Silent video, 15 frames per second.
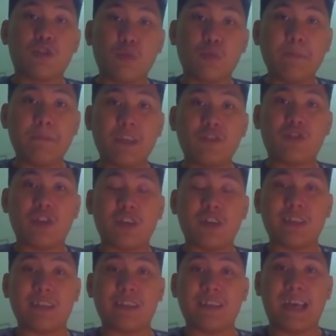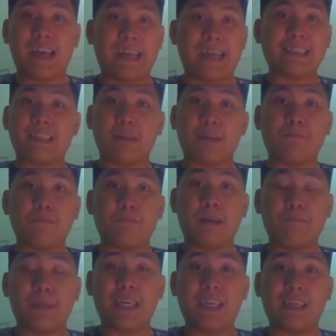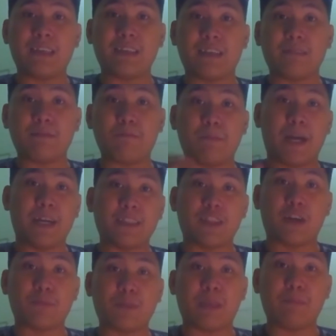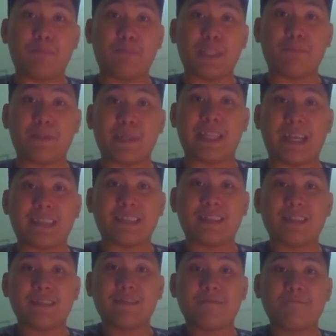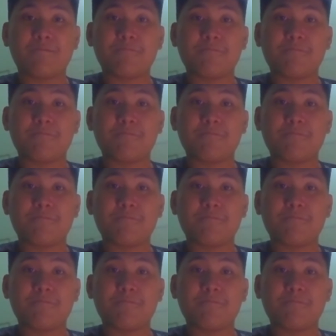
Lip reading: swimming journey as being part of Team Pilipinas?